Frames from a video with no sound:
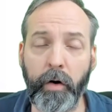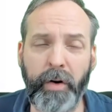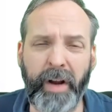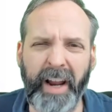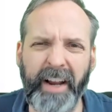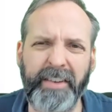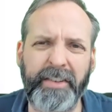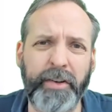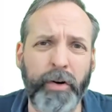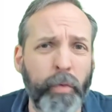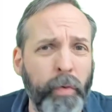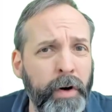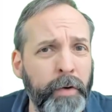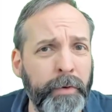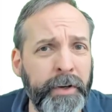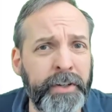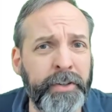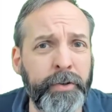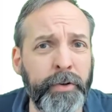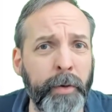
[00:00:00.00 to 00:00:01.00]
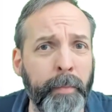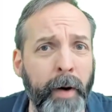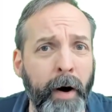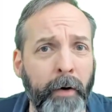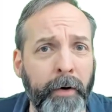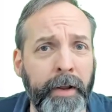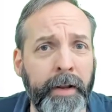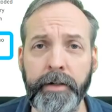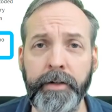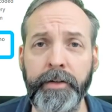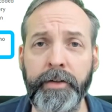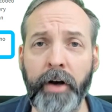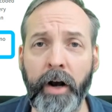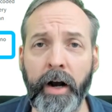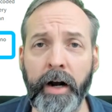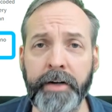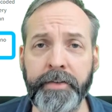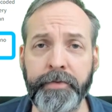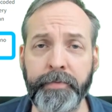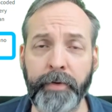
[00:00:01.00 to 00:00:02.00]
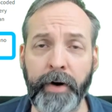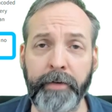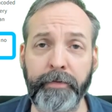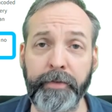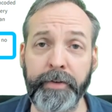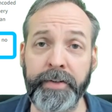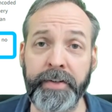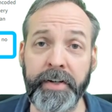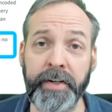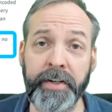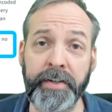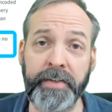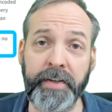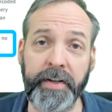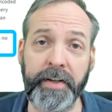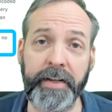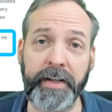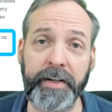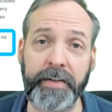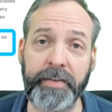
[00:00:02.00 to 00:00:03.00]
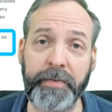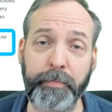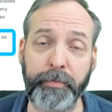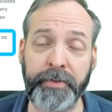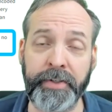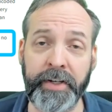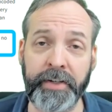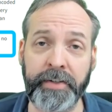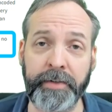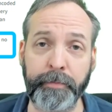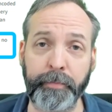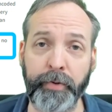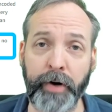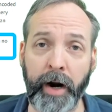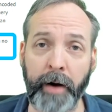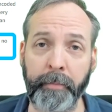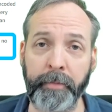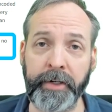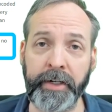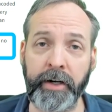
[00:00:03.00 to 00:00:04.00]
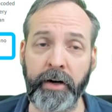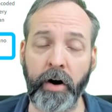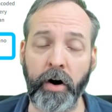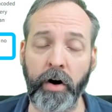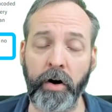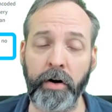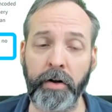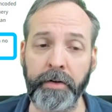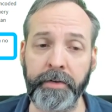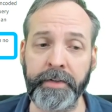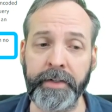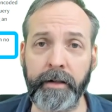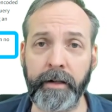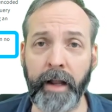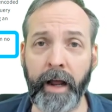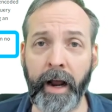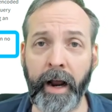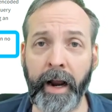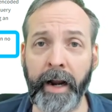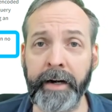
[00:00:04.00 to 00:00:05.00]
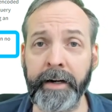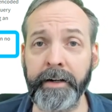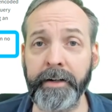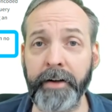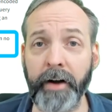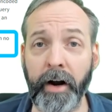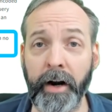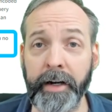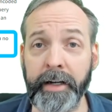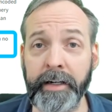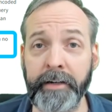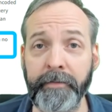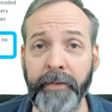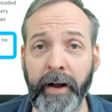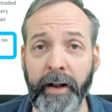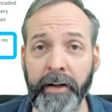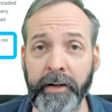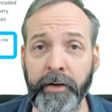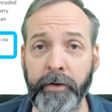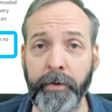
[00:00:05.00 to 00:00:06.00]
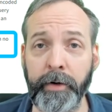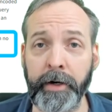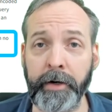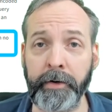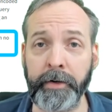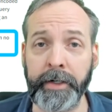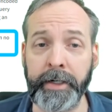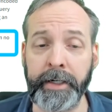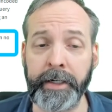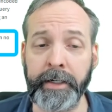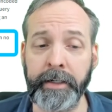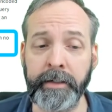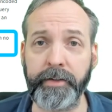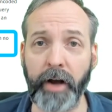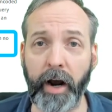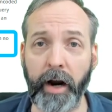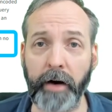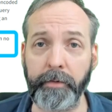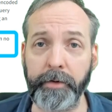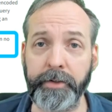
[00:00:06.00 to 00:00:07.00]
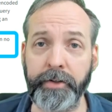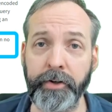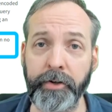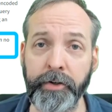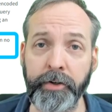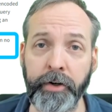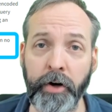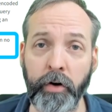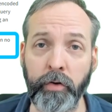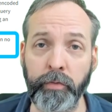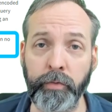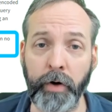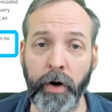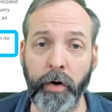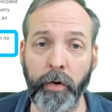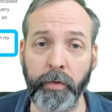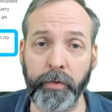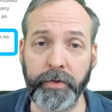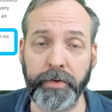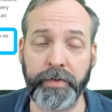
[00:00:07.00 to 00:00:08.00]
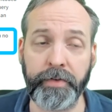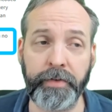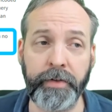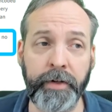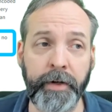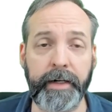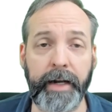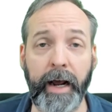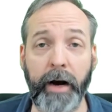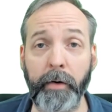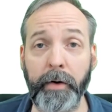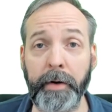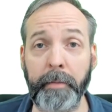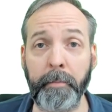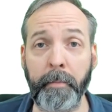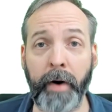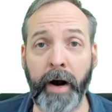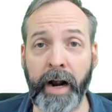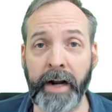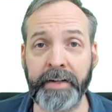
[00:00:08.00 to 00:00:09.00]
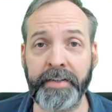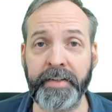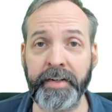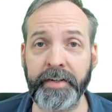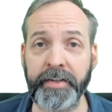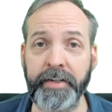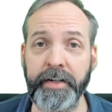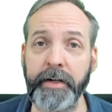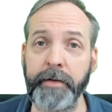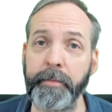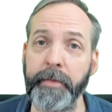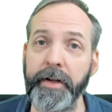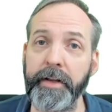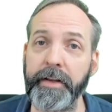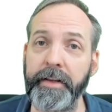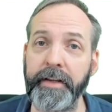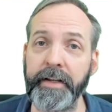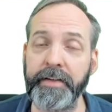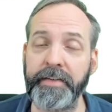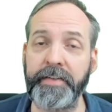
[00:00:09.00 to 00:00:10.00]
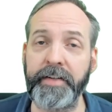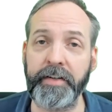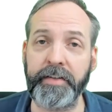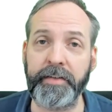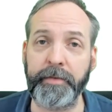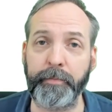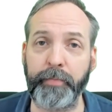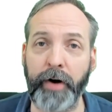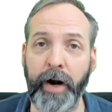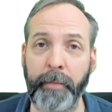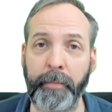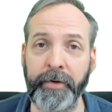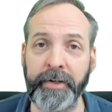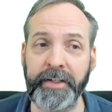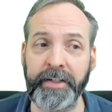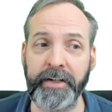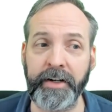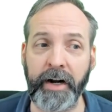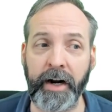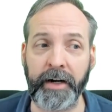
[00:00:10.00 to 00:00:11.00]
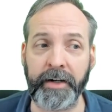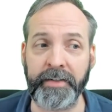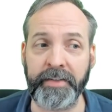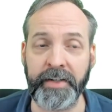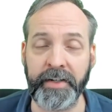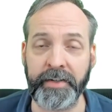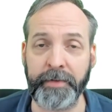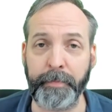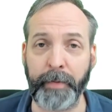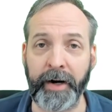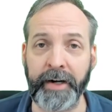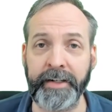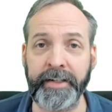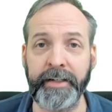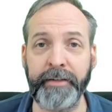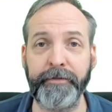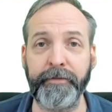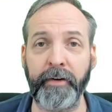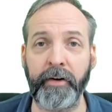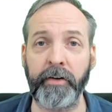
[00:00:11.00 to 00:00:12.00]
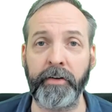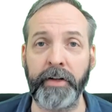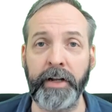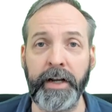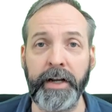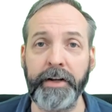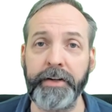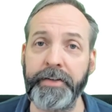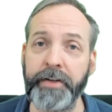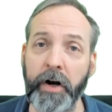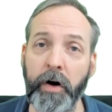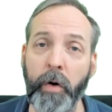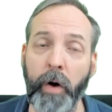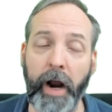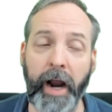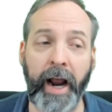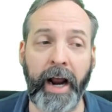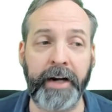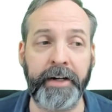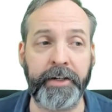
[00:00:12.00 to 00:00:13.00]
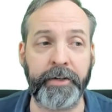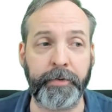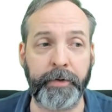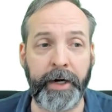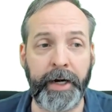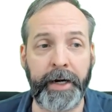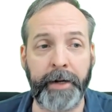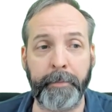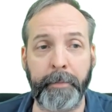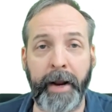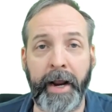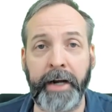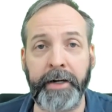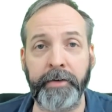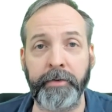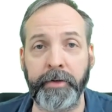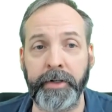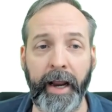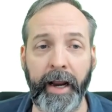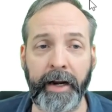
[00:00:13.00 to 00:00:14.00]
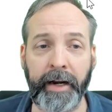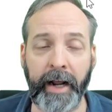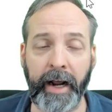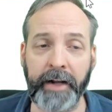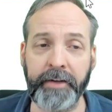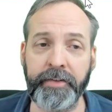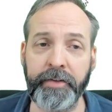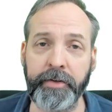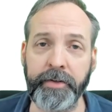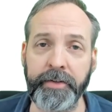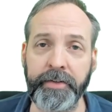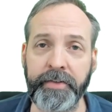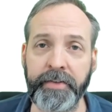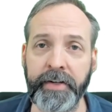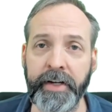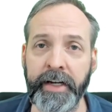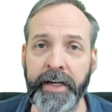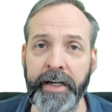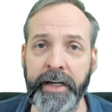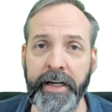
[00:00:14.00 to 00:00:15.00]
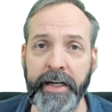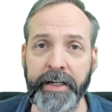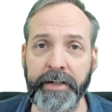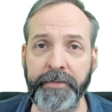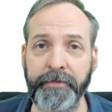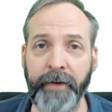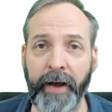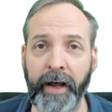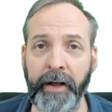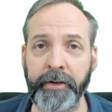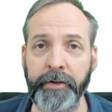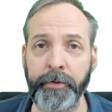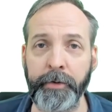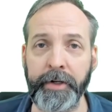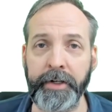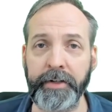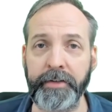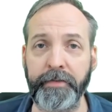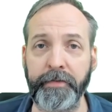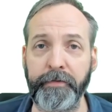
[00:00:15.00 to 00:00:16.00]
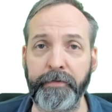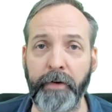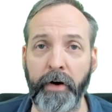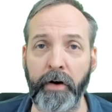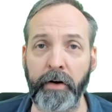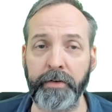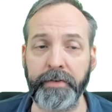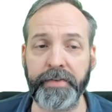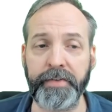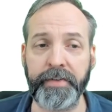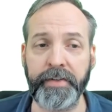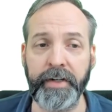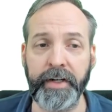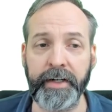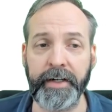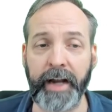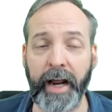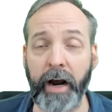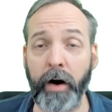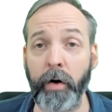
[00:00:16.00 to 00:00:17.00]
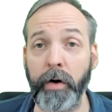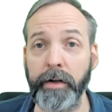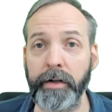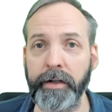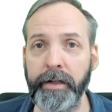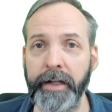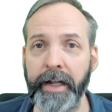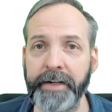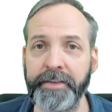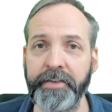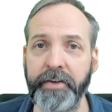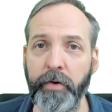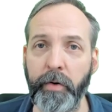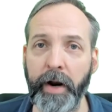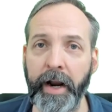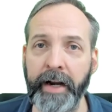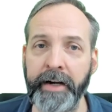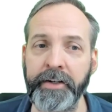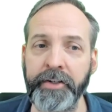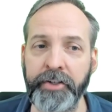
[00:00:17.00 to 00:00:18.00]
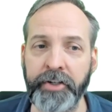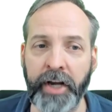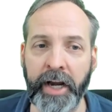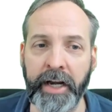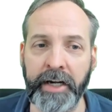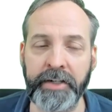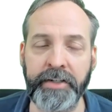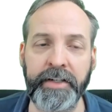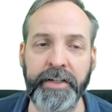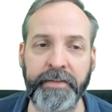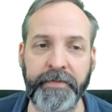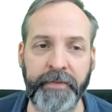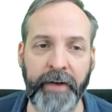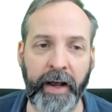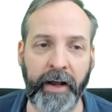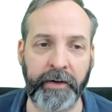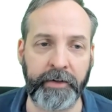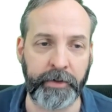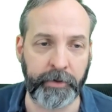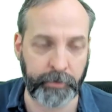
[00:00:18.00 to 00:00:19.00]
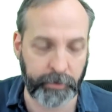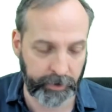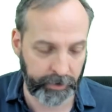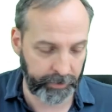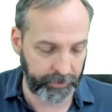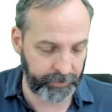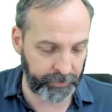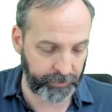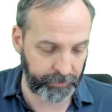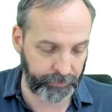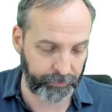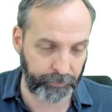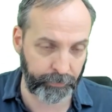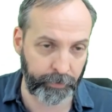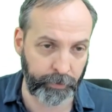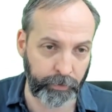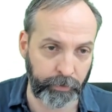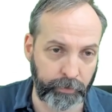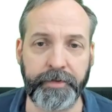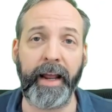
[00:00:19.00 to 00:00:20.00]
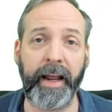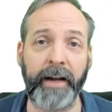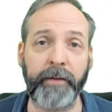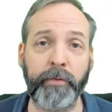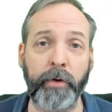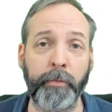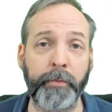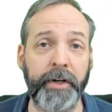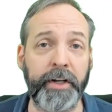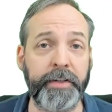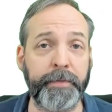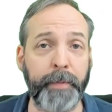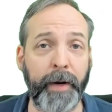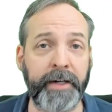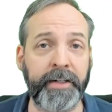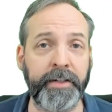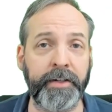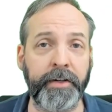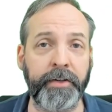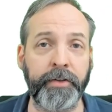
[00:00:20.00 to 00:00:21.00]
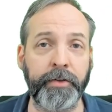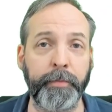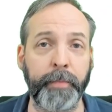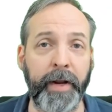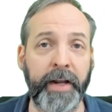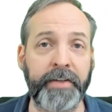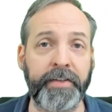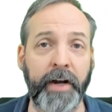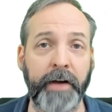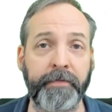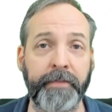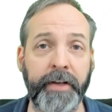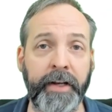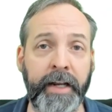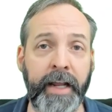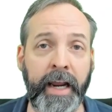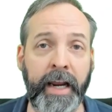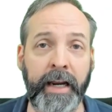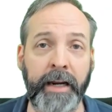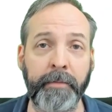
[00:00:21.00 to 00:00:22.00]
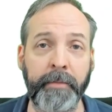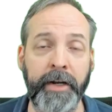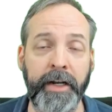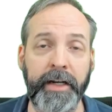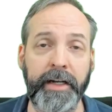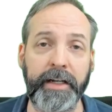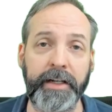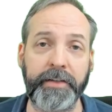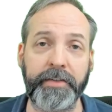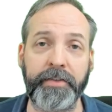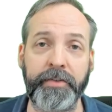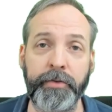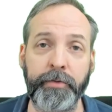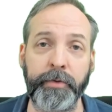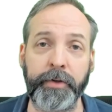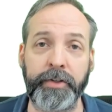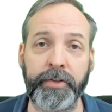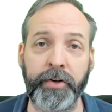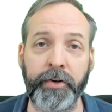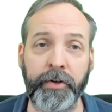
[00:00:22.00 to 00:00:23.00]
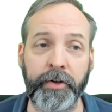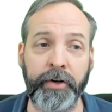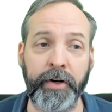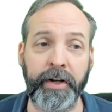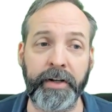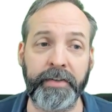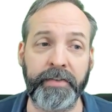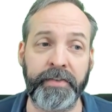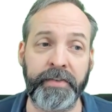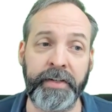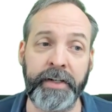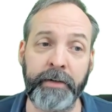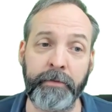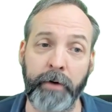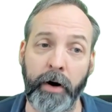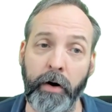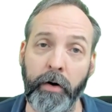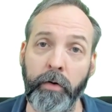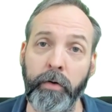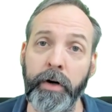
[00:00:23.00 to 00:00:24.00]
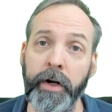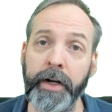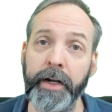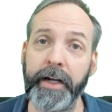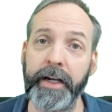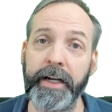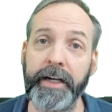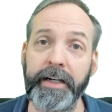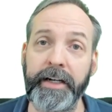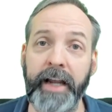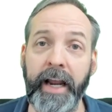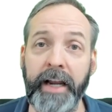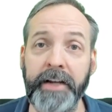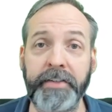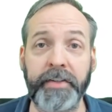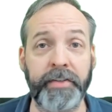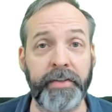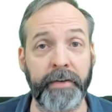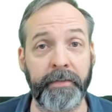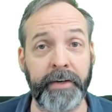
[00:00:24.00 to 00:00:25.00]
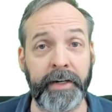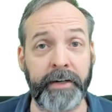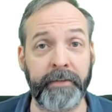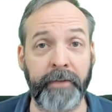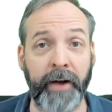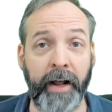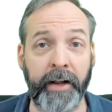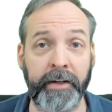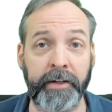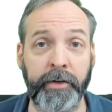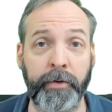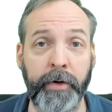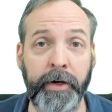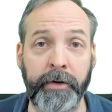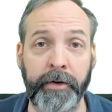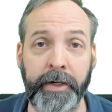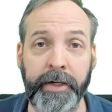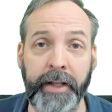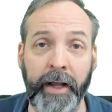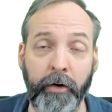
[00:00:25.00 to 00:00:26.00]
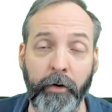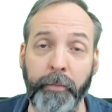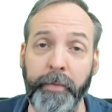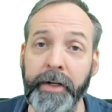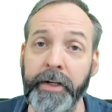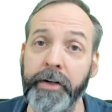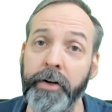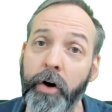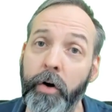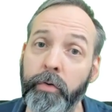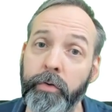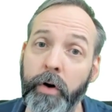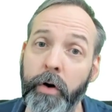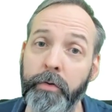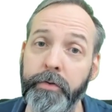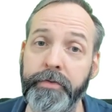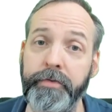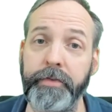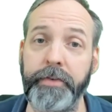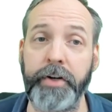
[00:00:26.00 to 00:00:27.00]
Okay, so what do we do about it? Docs references this system property called glide.invalid_query.returns_no_rows. Now in my system, this system property did not exist by default, so I had to create it manually. And as you can see, its value is false. Now let's go ahead and change this value to true. And what we expect it to do based off the name is to return zero in cases of an invalid query. That would be no rows